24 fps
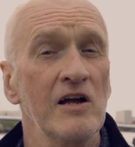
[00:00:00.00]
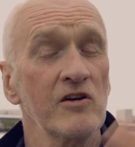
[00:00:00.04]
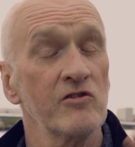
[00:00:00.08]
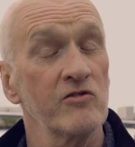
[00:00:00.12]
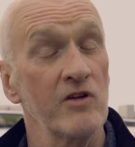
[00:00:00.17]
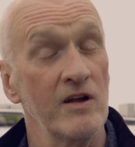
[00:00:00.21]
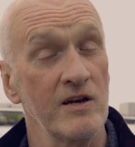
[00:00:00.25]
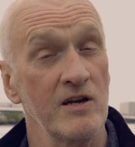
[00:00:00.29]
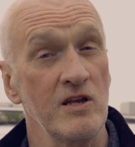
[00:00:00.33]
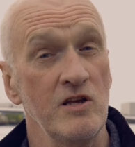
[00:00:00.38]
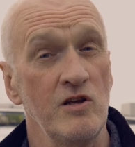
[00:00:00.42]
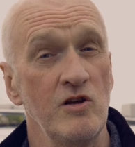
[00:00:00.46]

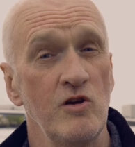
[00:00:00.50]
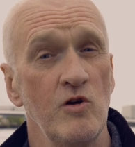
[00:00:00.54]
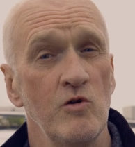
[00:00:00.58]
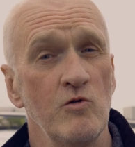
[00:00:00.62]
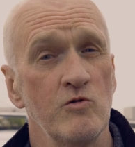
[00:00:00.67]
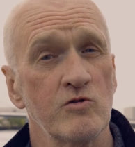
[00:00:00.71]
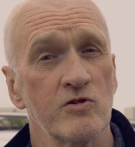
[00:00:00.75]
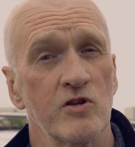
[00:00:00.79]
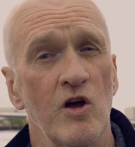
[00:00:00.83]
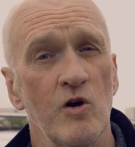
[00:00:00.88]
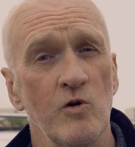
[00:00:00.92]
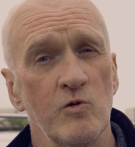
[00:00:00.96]
trying to
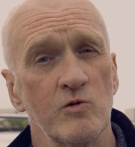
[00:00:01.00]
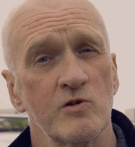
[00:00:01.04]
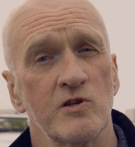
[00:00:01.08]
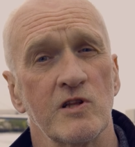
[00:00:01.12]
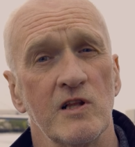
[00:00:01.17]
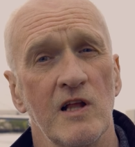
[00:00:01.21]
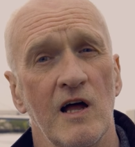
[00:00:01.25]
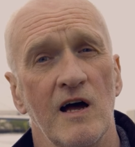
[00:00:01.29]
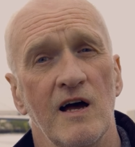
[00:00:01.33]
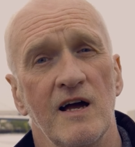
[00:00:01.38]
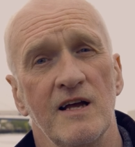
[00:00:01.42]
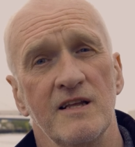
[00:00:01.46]
use those
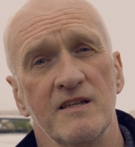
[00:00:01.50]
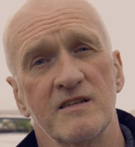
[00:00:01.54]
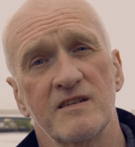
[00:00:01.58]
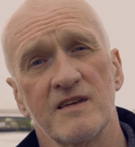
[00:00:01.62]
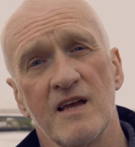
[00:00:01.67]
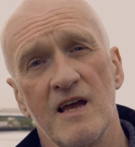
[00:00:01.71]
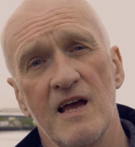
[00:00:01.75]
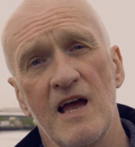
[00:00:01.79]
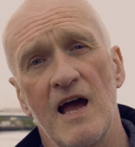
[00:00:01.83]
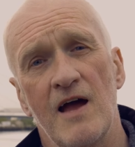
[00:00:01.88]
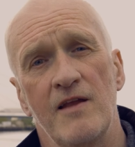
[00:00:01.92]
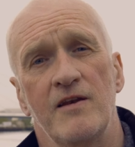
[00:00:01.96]
lines
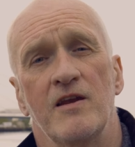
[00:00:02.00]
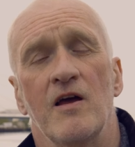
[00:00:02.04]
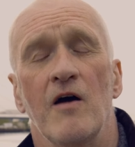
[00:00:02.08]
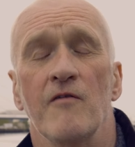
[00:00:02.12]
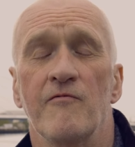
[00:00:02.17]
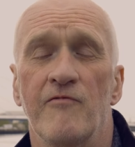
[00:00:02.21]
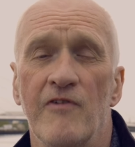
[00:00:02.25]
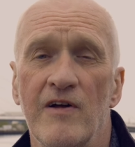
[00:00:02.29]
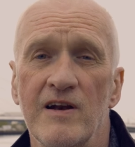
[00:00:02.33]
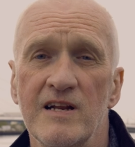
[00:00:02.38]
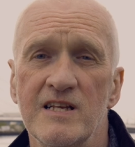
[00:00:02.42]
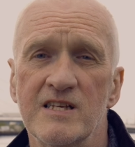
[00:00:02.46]
and a
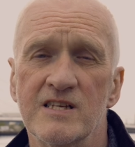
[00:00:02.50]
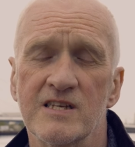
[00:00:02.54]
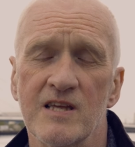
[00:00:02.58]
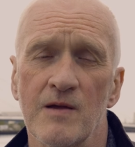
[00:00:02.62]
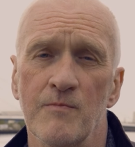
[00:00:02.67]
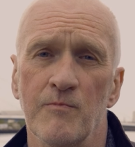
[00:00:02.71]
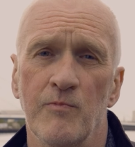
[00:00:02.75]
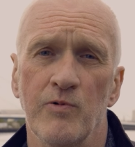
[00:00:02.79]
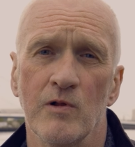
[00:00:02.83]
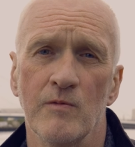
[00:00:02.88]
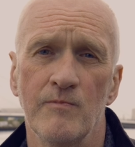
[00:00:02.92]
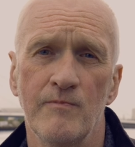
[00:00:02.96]
very
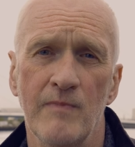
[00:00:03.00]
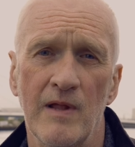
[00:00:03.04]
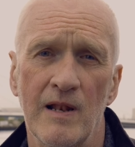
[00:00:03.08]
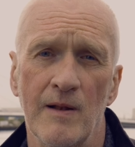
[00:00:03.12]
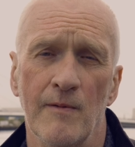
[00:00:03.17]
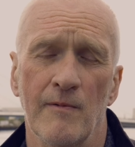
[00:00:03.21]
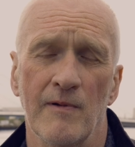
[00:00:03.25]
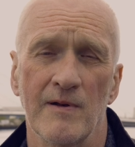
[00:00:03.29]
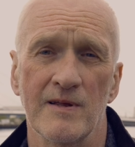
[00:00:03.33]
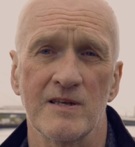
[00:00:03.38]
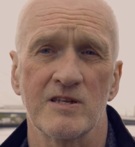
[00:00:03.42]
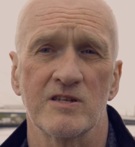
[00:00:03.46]
simple
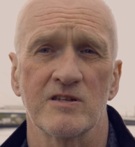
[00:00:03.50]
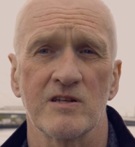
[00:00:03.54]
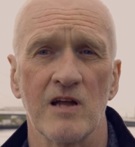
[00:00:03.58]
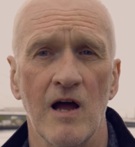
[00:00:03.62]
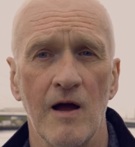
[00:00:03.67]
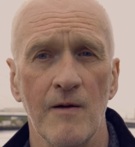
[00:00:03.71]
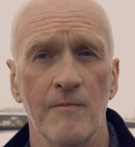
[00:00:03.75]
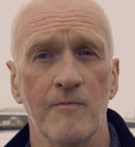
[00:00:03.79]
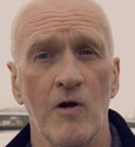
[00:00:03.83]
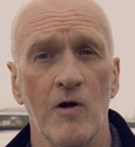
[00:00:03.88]
minimalist type